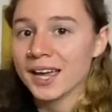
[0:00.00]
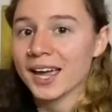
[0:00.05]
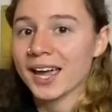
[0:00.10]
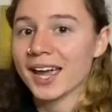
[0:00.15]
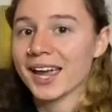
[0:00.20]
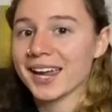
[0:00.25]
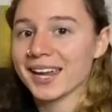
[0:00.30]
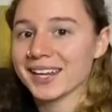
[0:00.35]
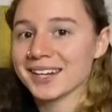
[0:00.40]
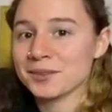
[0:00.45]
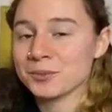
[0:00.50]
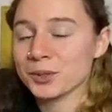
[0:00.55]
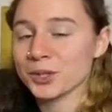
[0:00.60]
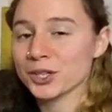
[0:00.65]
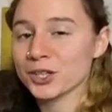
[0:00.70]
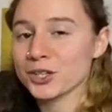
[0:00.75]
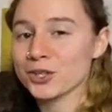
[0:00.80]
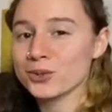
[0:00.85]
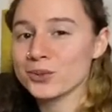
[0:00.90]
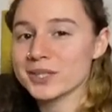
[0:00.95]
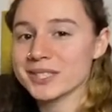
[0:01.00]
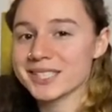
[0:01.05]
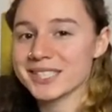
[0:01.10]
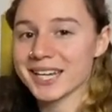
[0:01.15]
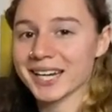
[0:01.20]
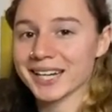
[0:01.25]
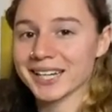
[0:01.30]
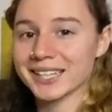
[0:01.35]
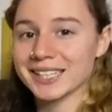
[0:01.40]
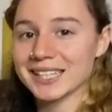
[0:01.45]
And we're gonna use a
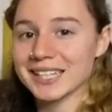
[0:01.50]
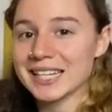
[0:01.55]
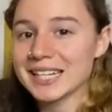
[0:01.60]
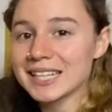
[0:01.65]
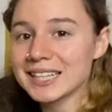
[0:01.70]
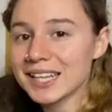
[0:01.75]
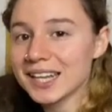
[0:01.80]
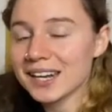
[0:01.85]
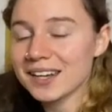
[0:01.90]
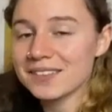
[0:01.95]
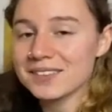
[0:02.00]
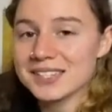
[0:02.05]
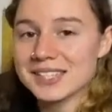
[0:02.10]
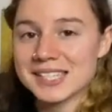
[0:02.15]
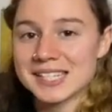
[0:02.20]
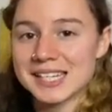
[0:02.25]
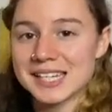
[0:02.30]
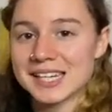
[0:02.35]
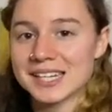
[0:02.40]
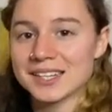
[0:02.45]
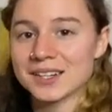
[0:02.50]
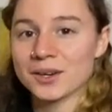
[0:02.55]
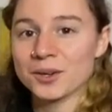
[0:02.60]
technique that I've seen